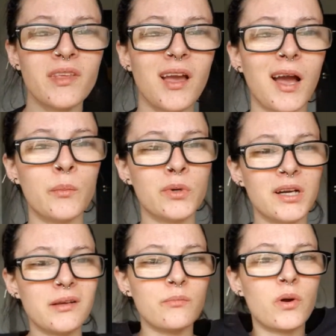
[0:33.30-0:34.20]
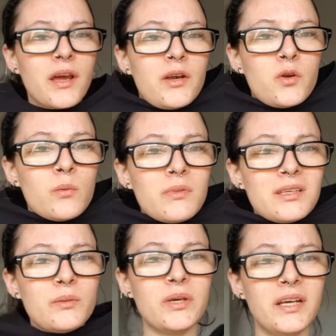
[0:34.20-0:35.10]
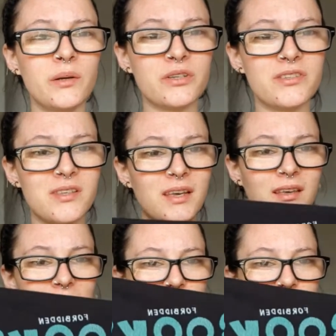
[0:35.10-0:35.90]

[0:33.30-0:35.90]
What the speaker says: I'm wearing what I normally wear, which is like a